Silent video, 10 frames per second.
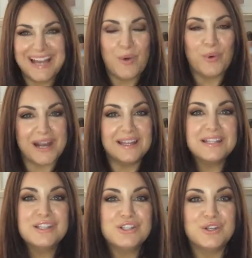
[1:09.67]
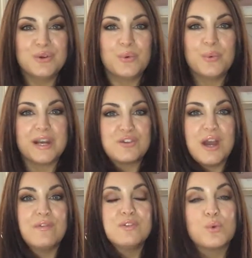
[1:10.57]
What I like to do when I
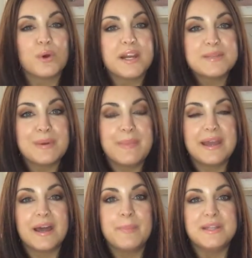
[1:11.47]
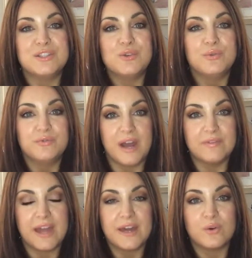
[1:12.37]
travel is organize my makeup into 5
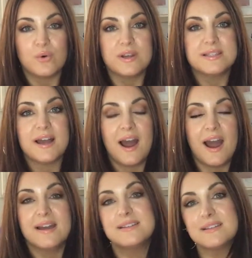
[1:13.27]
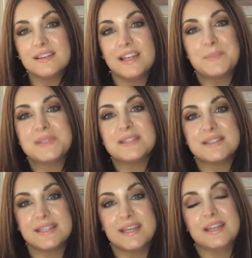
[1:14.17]
categories: eyes, lips,
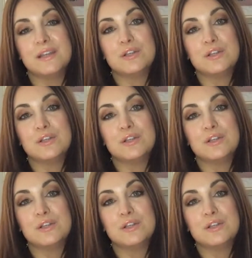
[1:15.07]
skin,